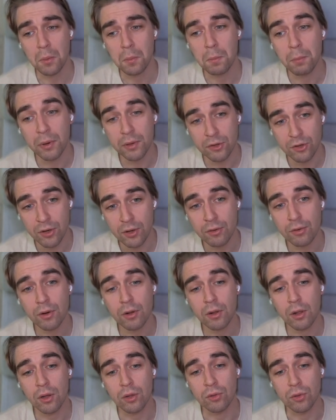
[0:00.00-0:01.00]

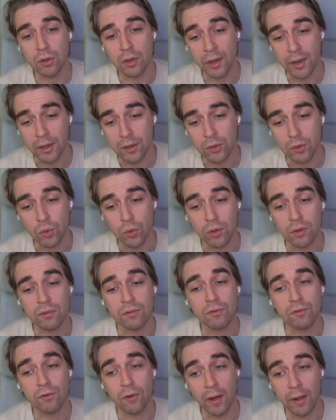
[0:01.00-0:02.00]
material online you
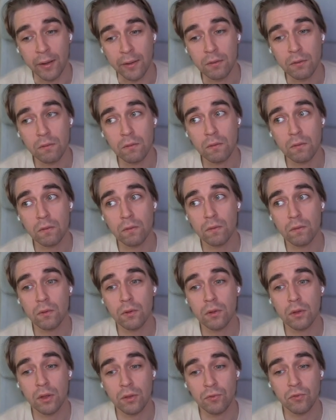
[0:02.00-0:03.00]
can find
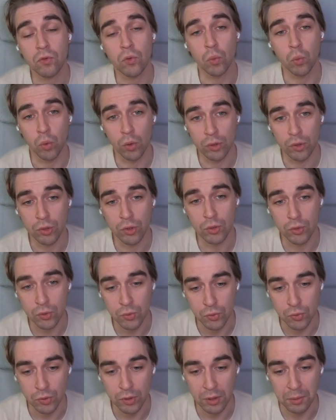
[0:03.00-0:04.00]
if you want
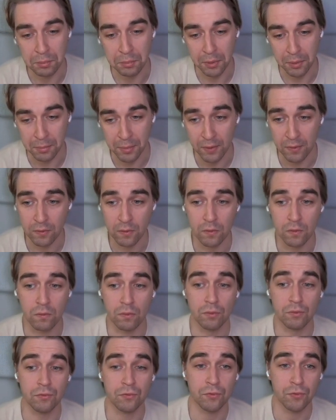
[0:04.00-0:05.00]
to implement
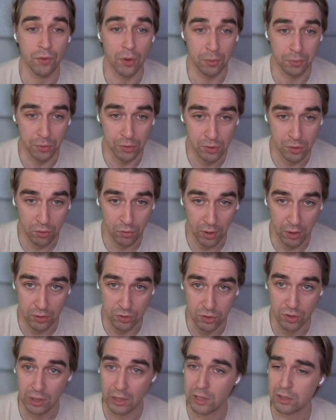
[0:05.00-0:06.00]
it from the
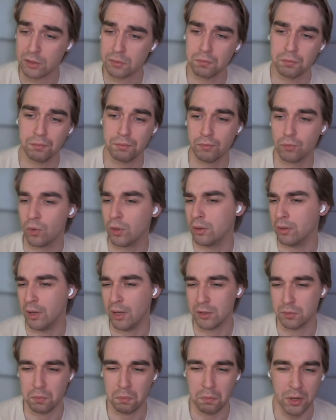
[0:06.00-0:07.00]
scratch.
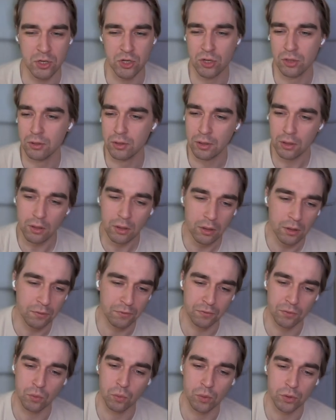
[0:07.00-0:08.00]
Well, especially
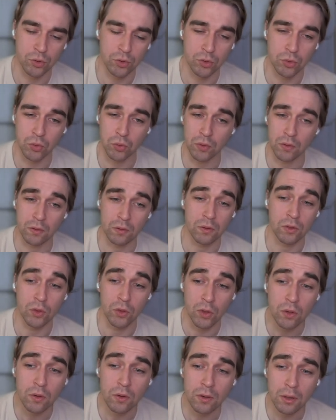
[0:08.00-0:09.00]
if you want to do it
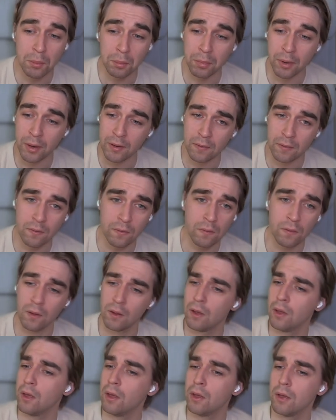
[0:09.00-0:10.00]
not in a Python,
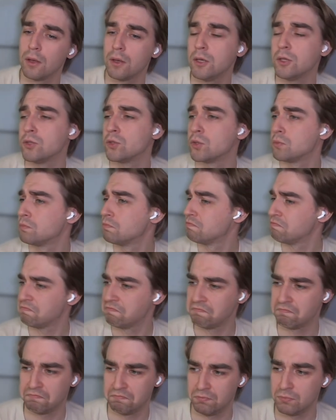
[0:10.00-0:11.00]
it's
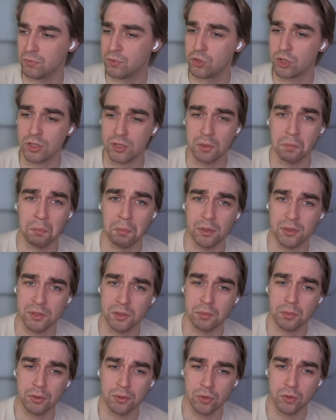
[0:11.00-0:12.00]
just
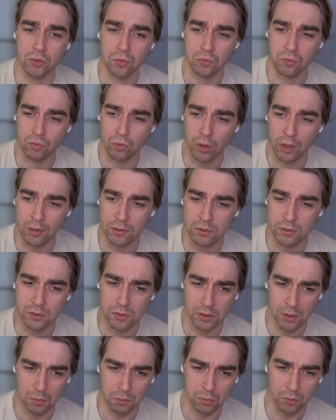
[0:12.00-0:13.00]
impossible to write
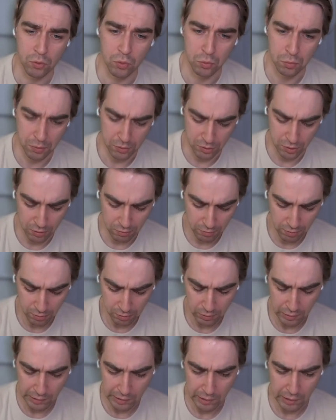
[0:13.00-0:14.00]
some good
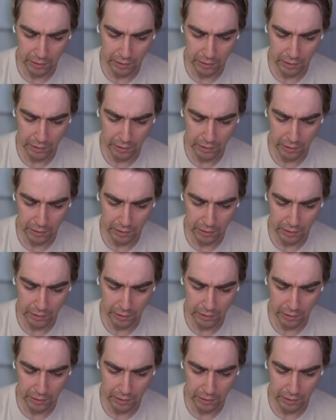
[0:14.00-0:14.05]
material.